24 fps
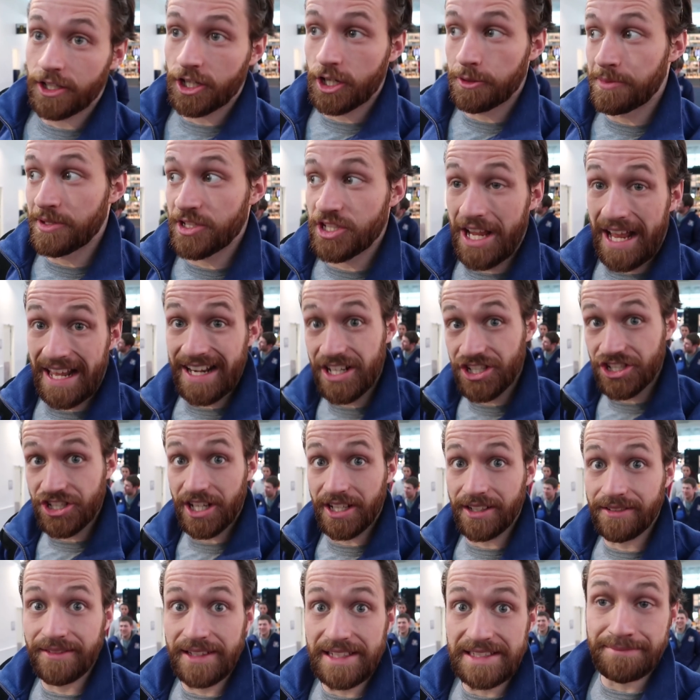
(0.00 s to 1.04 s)
Could be
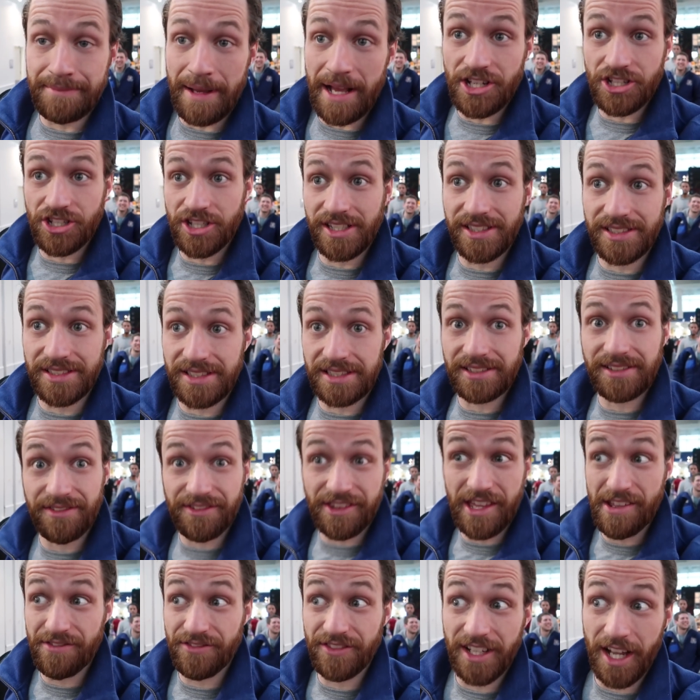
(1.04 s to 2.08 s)
challenging, these matches,
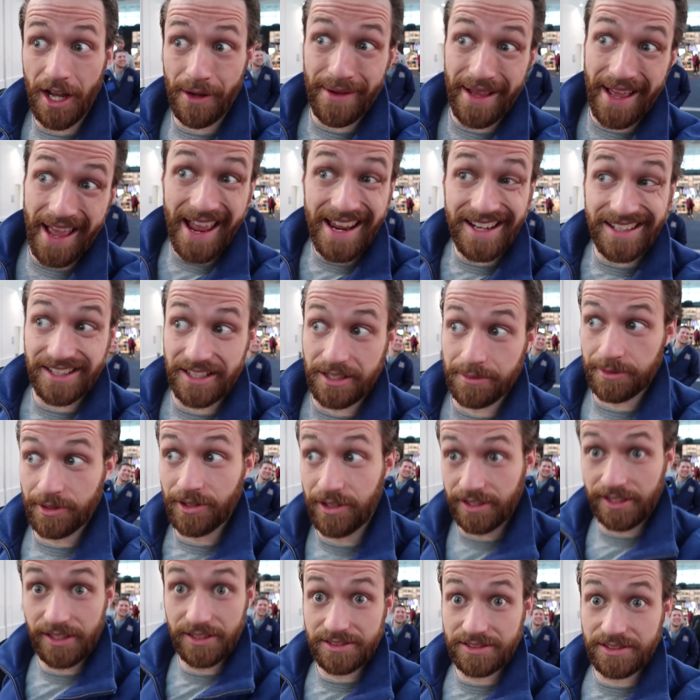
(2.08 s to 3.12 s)
if they even go ahead, to be
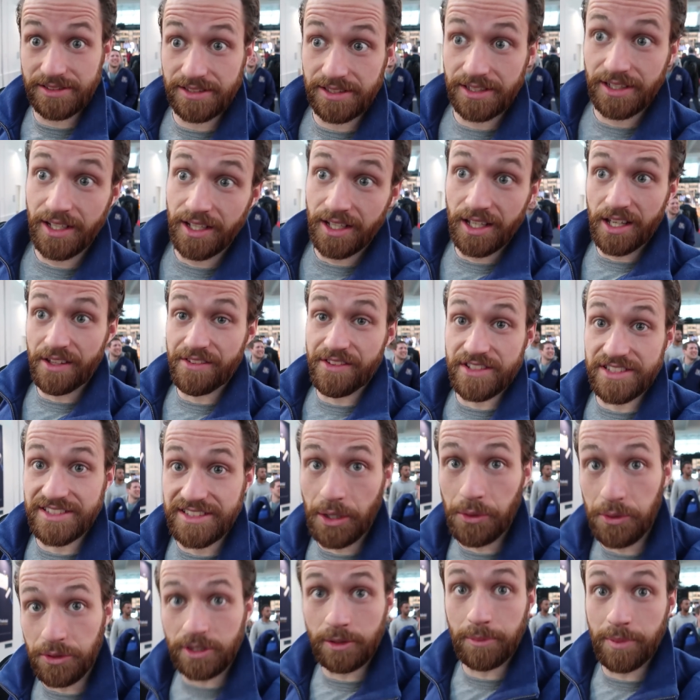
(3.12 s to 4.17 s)
honest. There's
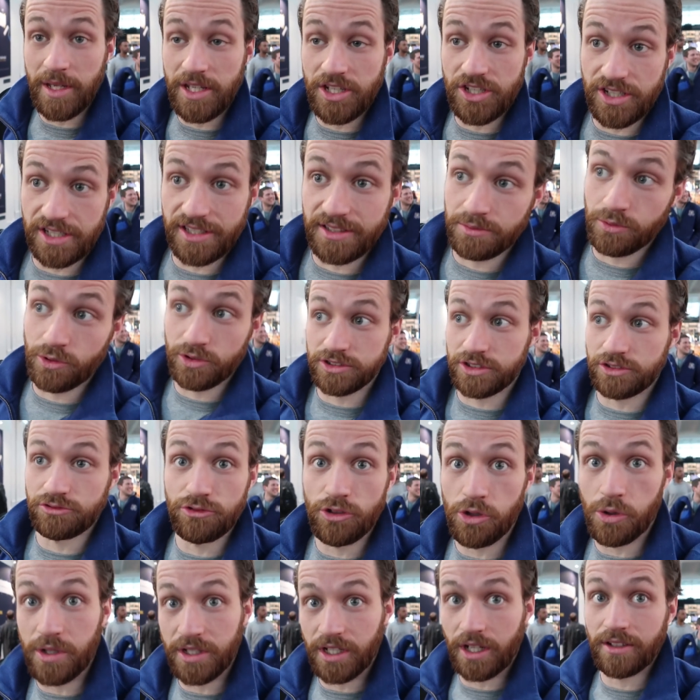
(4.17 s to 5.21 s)
snow on the pitches. What's the
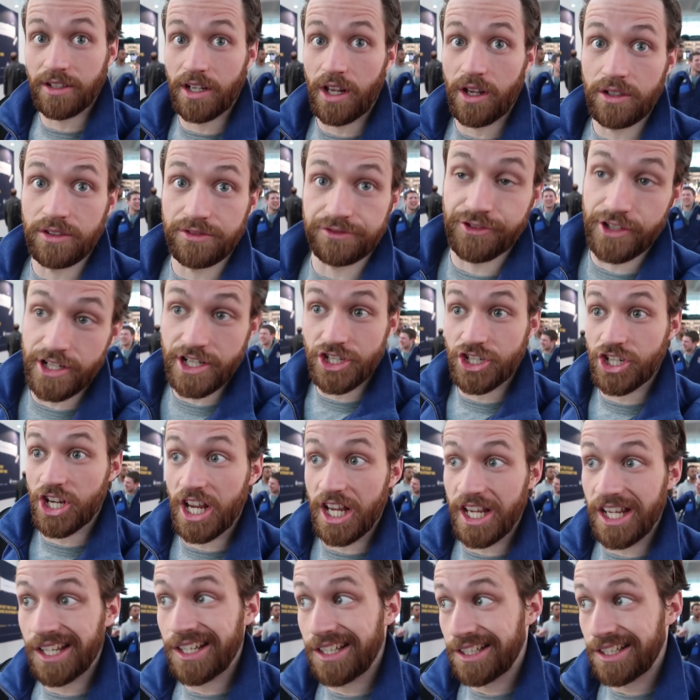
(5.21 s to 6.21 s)
rule? I don't know. three G?